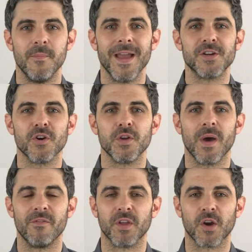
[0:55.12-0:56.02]
Make sure you
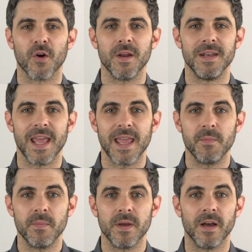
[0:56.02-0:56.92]
have the current
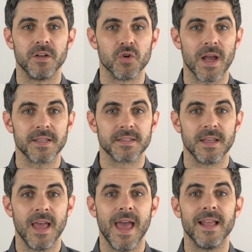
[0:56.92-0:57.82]
name, address,
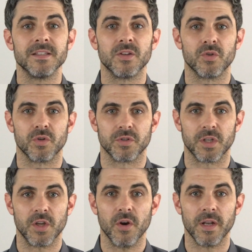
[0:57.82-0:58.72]
and social
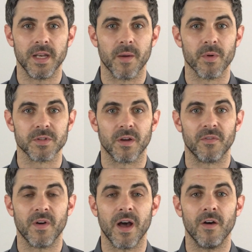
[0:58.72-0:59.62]
security numbers on
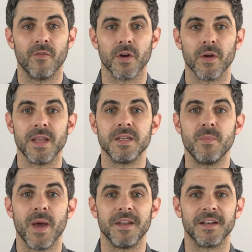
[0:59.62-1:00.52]
file for your
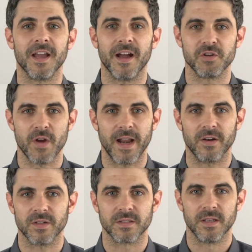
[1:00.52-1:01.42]
independent contractors.